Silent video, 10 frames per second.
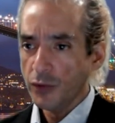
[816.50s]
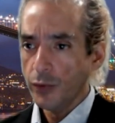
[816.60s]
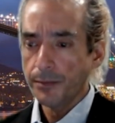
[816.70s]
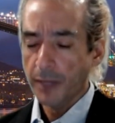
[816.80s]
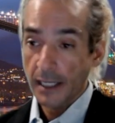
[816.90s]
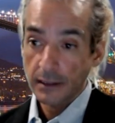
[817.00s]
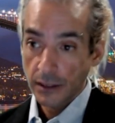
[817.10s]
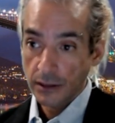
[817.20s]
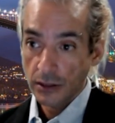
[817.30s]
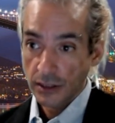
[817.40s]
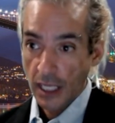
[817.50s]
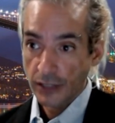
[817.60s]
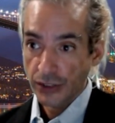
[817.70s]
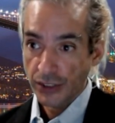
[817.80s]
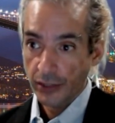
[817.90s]
between Pisces and
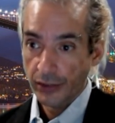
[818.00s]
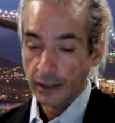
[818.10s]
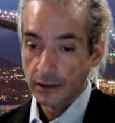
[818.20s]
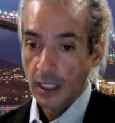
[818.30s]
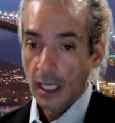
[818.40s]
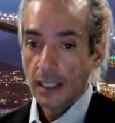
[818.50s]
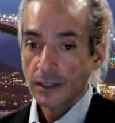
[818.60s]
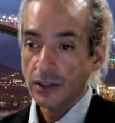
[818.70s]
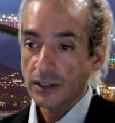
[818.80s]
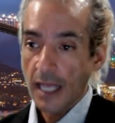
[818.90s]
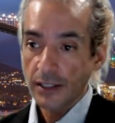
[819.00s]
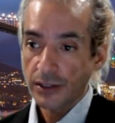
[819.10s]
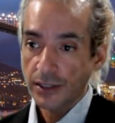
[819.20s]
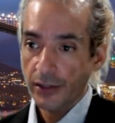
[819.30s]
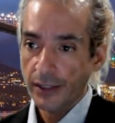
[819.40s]
Sagittarius. So
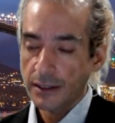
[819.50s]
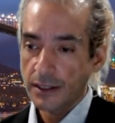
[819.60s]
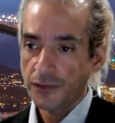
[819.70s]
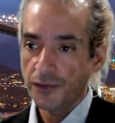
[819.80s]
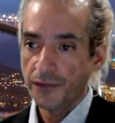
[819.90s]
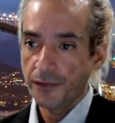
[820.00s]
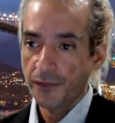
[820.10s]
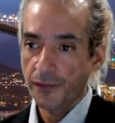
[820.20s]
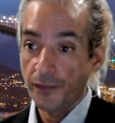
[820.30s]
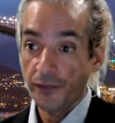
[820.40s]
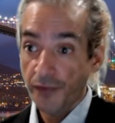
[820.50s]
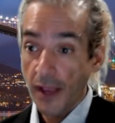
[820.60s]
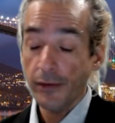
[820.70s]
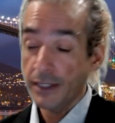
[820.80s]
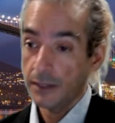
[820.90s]
Sagittarius is
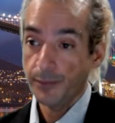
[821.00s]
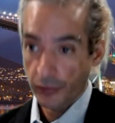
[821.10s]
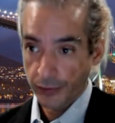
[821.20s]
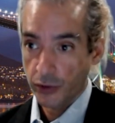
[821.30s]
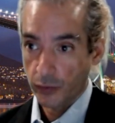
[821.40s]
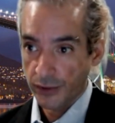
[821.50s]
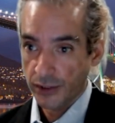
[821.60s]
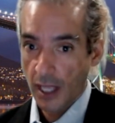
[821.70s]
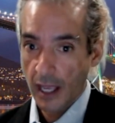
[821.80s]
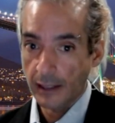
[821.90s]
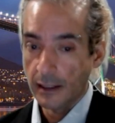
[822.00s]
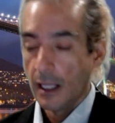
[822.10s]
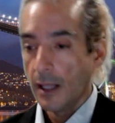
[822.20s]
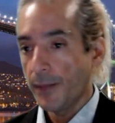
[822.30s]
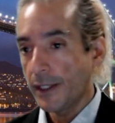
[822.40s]
very spiritual sign,
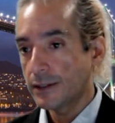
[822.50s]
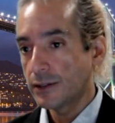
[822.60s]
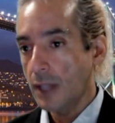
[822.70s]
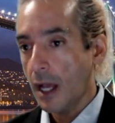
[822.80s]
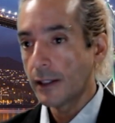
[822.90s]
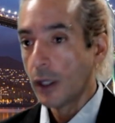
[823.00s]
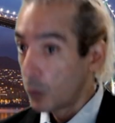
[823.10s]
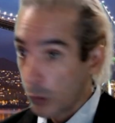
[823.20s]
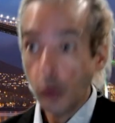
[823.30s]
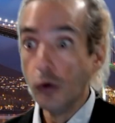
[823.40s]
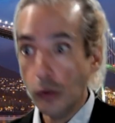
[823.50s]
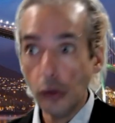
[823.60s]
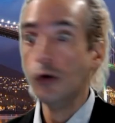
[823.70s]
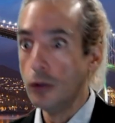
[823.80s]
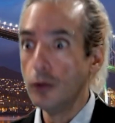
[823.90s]
but it's not
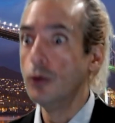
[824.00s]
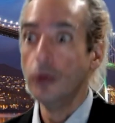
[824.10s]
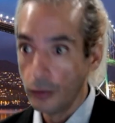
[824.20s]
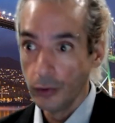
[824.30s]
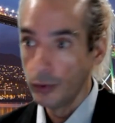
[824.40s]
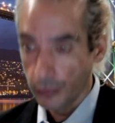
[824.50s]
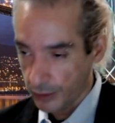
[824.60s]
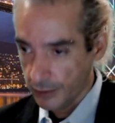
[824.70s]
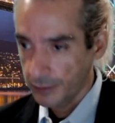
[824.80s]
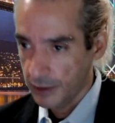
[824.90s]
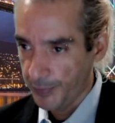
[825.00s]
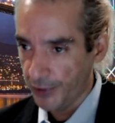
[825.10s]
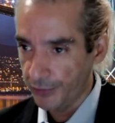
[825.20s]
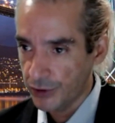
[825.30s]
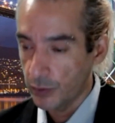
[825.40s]
woo
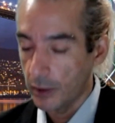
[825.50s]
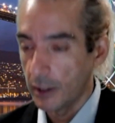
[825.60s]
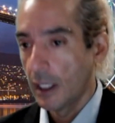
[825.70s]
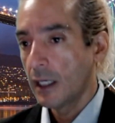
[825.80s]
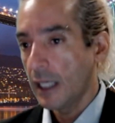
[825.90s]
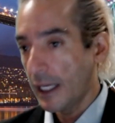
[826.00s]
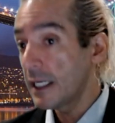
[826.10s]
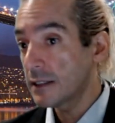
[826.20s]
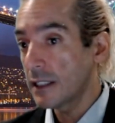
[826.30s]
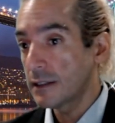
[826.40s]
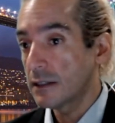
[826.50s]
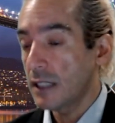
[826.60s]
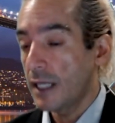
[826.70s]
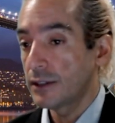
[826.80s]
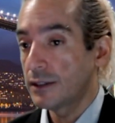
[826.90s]
spiritual. And yes, I said
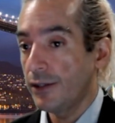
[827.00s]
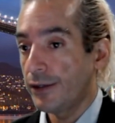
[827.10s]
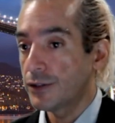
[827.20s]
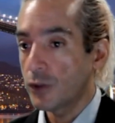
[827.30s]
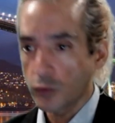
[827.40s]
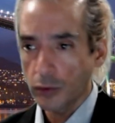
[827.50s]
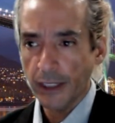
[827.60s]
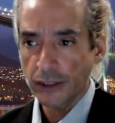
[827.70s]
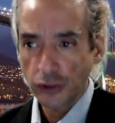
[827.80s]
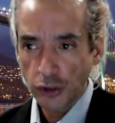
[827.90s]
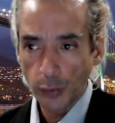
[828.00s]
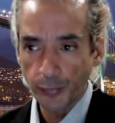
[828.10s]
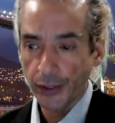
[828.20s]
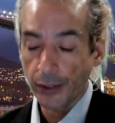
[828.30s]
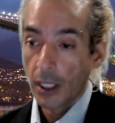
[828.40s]
Sagittarius. They're ruled by
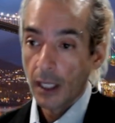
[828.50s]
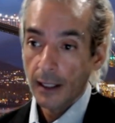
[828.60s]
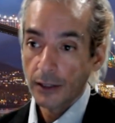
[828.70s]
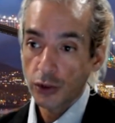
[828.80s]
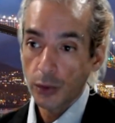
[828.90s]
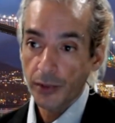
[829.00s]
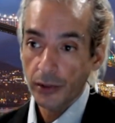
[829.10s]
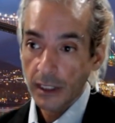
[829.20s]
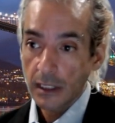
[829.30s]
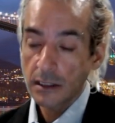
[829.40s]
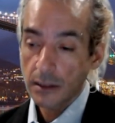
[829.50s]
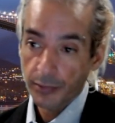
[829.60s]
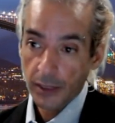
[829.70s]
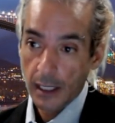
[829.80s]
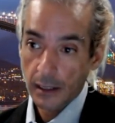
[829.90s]
Jupiter, and Jupiter is the
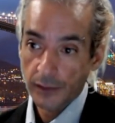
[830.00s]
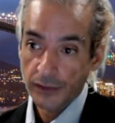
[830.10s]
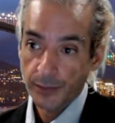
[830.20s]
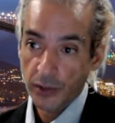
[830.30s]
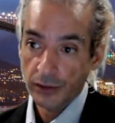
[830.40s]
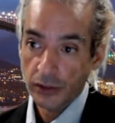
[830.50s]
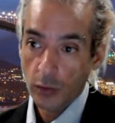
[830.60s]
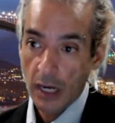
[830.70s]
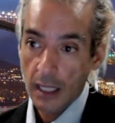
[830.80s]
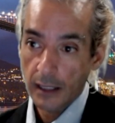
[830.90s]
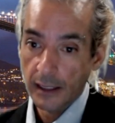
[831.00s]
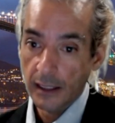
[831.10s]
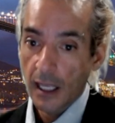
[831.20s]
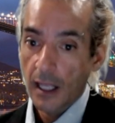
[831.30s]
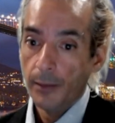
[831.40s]
planet of spirituality.